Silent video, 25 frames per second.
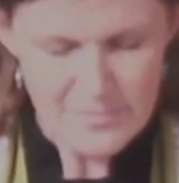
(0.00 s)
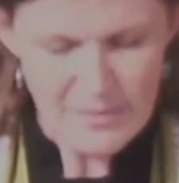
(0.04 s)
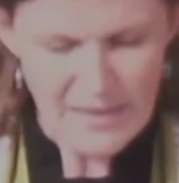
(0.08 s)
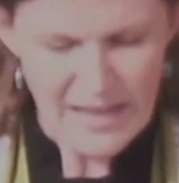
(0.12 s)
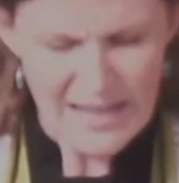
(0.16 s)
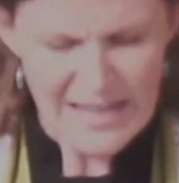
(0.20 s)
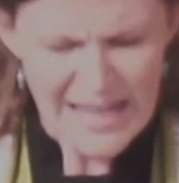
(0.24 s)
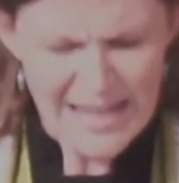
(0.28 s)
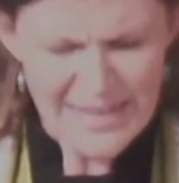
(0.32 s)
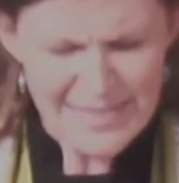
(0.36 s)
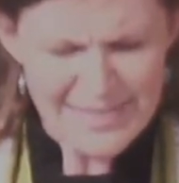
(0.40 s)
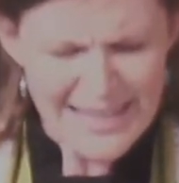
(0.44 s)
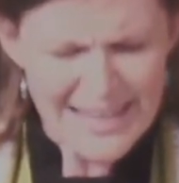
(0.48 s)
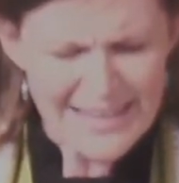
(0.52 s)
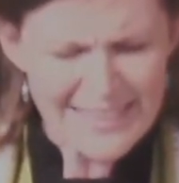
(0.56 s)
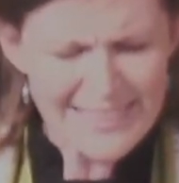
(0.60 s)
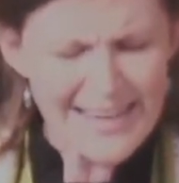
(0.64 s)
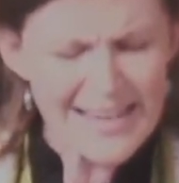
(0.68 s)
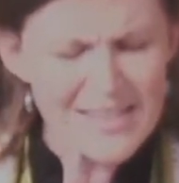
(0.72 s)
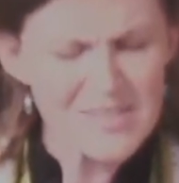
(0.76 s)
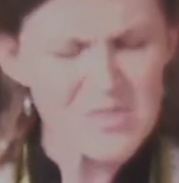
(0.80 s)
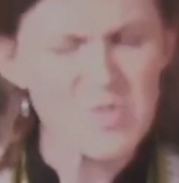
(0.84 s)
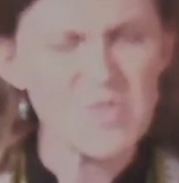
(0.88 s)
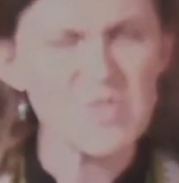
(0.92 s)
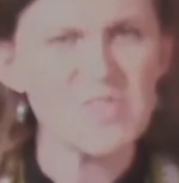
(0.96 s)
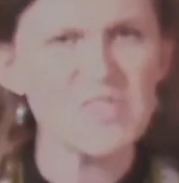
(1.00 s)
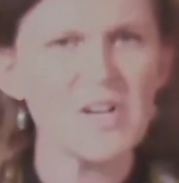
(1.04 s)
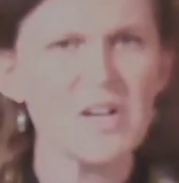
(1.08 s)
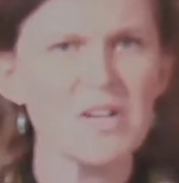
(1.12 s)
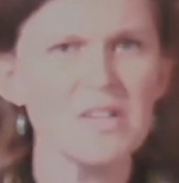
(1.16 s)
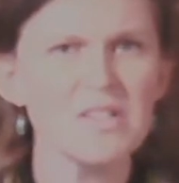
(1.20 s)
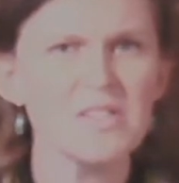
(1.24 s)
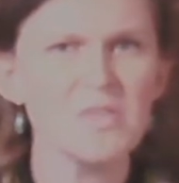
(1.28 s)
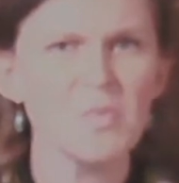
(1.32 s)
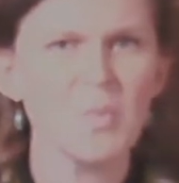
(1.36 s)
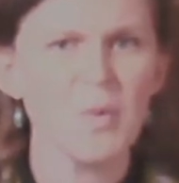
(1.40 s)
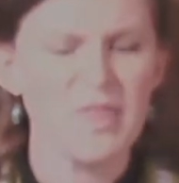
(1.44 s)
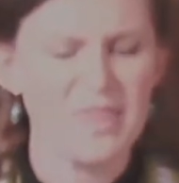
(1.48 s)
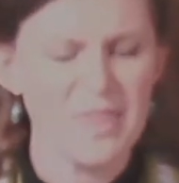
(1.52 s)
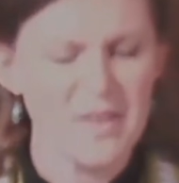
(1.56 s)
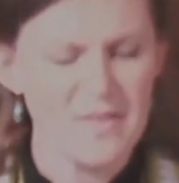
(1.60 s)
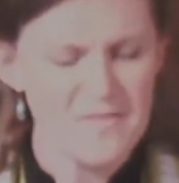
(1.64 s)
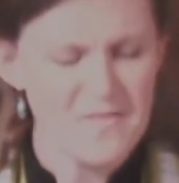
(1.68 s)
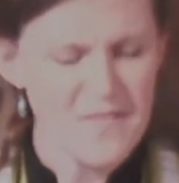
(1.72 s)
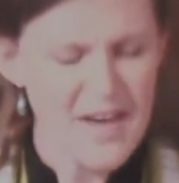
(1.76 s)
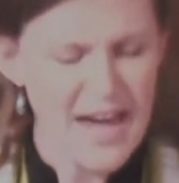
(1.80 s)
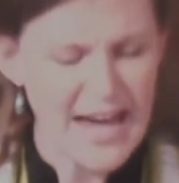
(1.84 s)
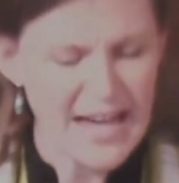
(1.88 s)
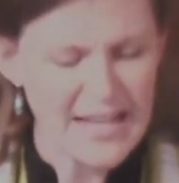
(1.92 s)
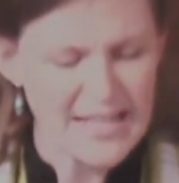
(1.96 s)
And I think that starts with the
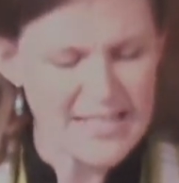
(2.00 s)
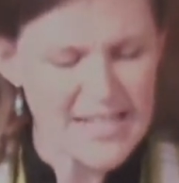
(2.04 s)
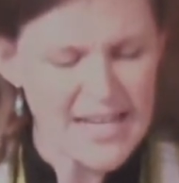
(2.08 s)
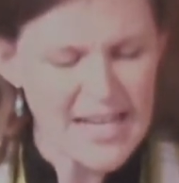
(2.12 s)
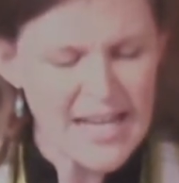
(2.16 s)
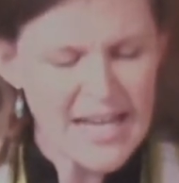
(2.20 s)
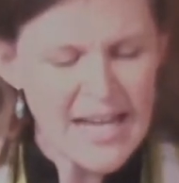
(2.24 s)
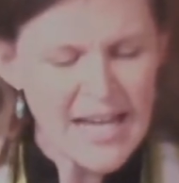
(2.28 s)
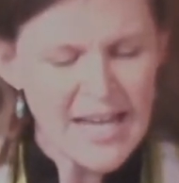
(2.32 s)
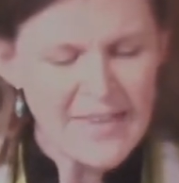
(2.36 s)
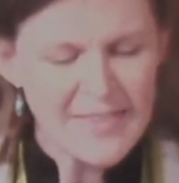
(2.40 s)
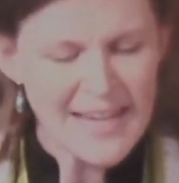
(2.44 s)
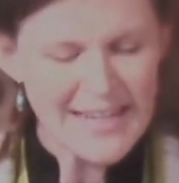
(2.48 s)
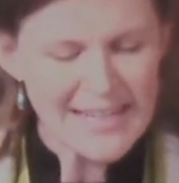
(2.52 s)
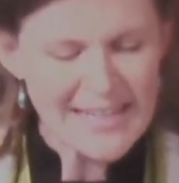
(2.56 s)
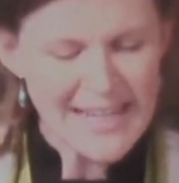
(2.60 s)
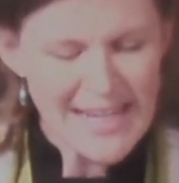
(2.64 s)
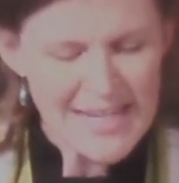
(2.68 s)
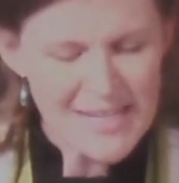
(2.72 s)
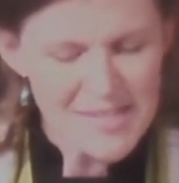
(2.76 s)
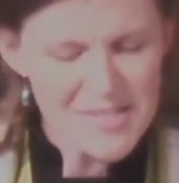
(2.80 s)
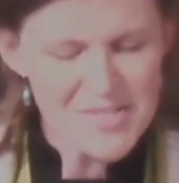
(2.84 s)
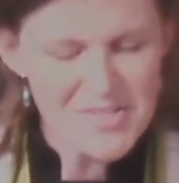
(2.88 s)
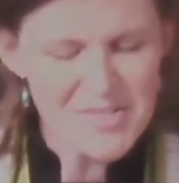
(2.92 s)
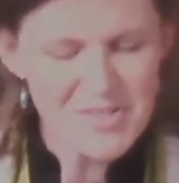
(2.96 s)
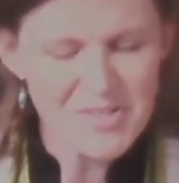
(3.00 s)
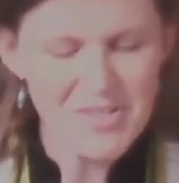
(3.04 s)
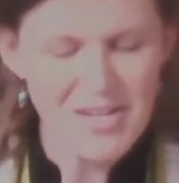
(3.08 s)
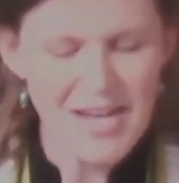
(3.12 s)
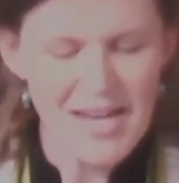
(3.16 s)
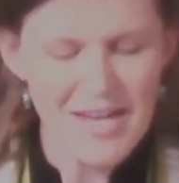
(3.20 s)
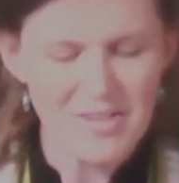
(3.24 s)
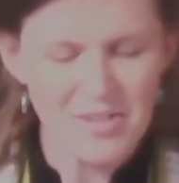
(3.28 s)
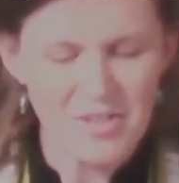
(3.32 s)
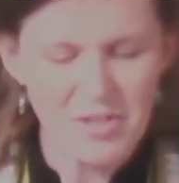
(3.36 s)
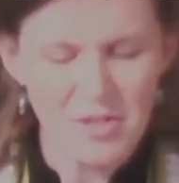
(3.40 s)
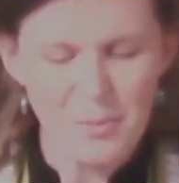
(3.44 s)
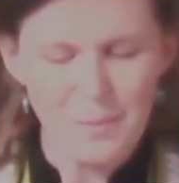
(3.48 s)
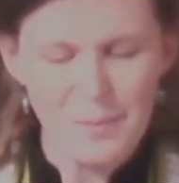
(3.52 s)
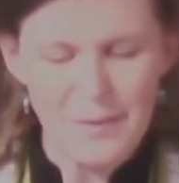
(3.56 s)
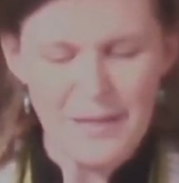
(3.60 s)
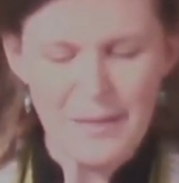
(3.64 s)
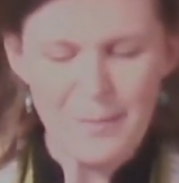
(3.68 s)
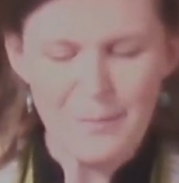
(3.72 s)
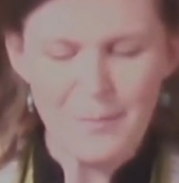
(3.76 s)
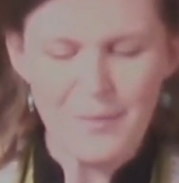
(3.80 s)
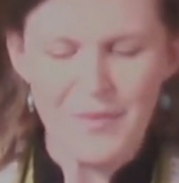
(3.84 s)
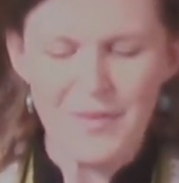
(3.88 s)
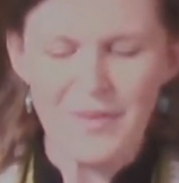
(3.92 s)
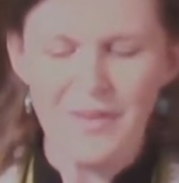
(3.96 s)
fact that Esther and her
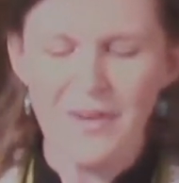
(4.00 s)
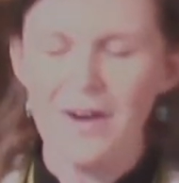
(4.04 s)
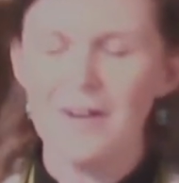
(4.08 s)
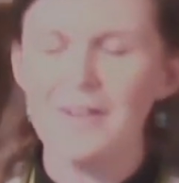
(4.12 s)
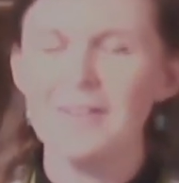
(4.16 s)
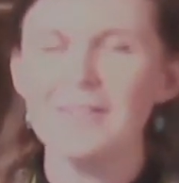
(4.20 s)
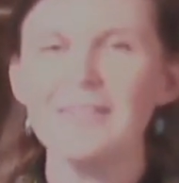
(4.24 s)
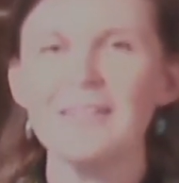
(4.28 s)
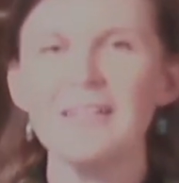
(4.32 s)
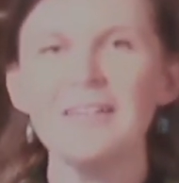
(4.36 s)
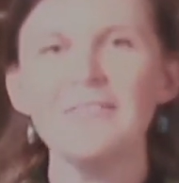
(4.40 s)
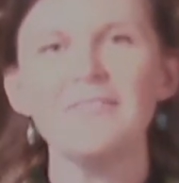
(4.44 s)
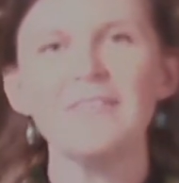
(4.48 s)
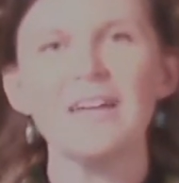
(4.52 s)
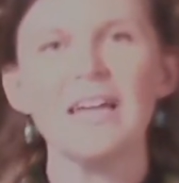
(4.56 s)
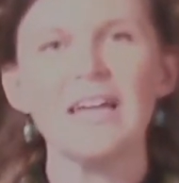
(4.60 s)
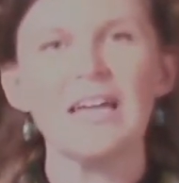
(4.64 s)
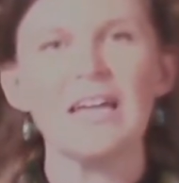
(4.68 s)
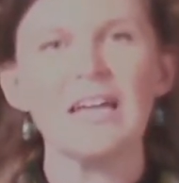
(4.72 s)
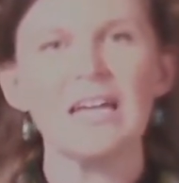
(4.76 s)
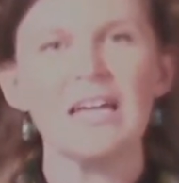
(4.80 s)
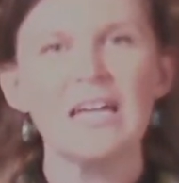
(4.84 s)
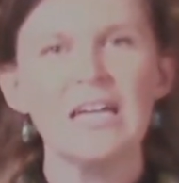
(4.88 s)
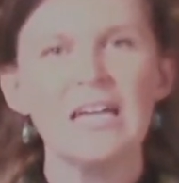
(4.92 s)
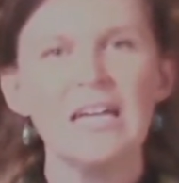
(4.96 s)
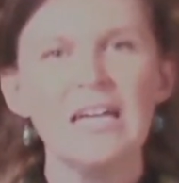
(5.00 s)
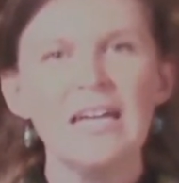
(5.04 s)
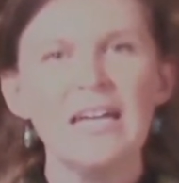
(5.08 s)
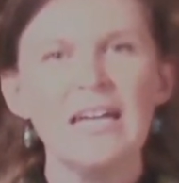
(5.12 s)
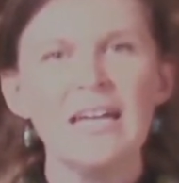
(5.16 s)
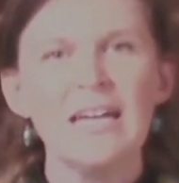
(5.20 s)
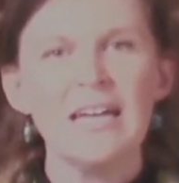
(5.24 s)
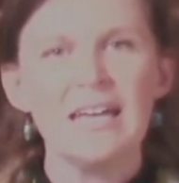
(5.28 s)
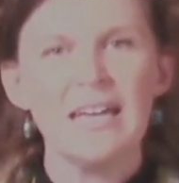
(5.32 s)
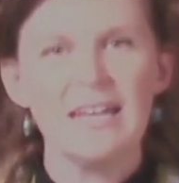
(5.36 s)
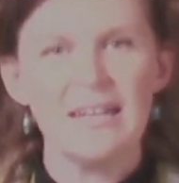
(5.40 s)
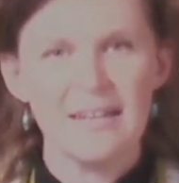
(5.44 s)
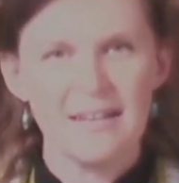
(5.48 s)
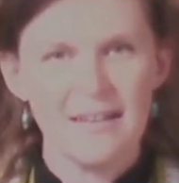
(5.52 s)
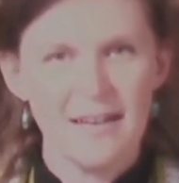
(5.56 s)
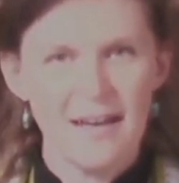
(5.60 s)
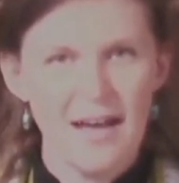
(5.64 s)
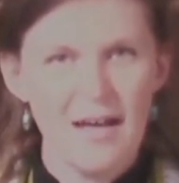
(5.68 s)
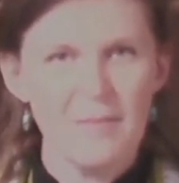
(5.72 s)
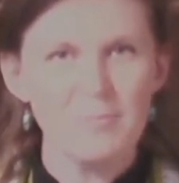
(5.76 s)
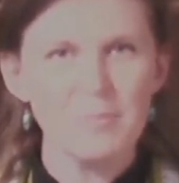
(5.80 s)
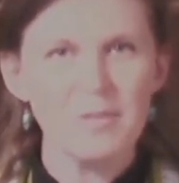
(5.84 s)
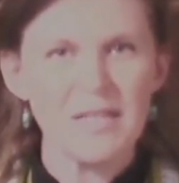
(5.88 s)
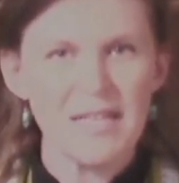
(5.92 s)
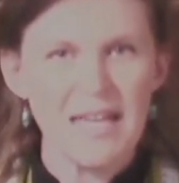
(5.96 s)
people are living in a
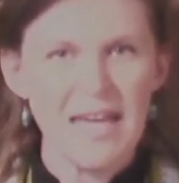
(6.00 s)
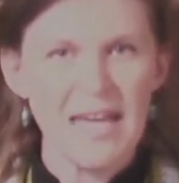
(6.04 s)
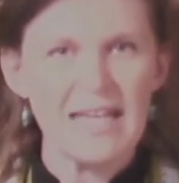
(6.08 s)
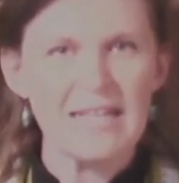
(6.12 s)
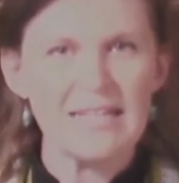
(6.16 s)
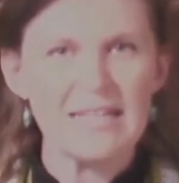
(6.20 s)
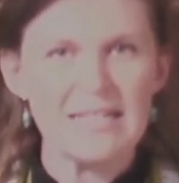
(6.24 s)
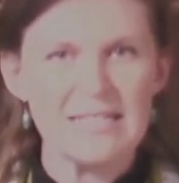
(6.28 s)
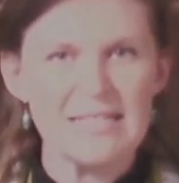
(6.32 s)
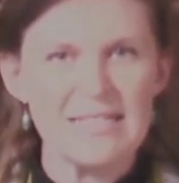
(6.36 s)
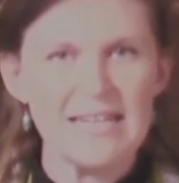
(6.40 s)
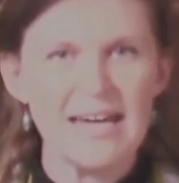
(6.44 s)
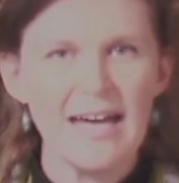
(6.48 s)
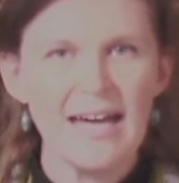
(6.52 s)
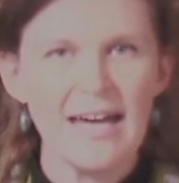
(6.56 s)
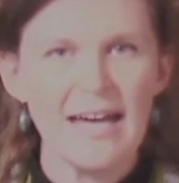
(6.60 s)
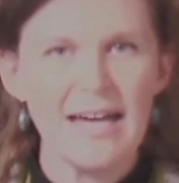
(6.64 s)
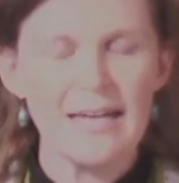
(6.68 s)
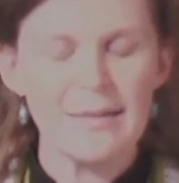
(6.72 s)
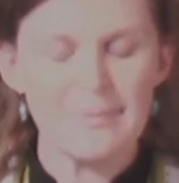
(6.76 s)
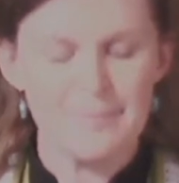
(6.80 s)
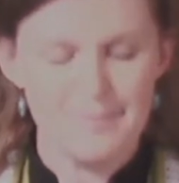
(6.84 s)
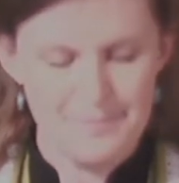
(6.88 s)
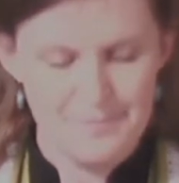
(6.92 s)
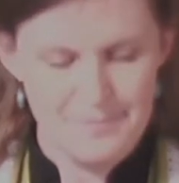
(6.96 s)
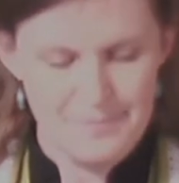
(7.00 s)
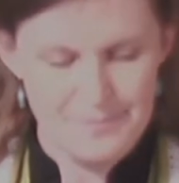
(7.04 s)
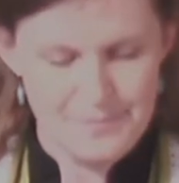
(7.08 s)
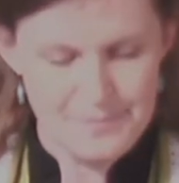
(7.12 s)
complicated time.